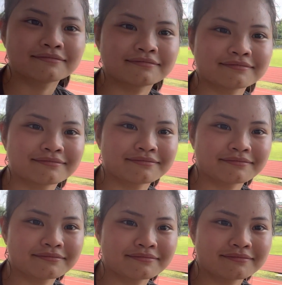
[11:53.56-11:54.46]
Make a
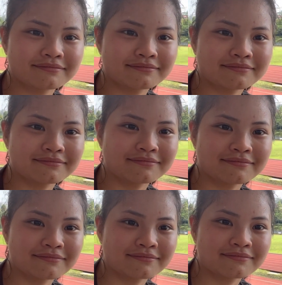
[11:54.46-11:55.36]
speech.
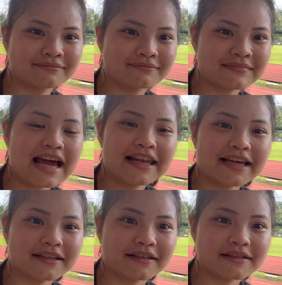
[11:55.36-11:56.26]
I
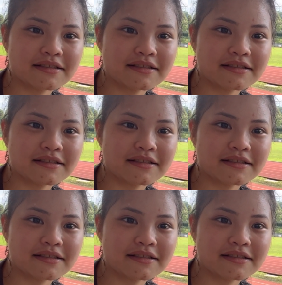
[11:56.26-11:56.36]
like this.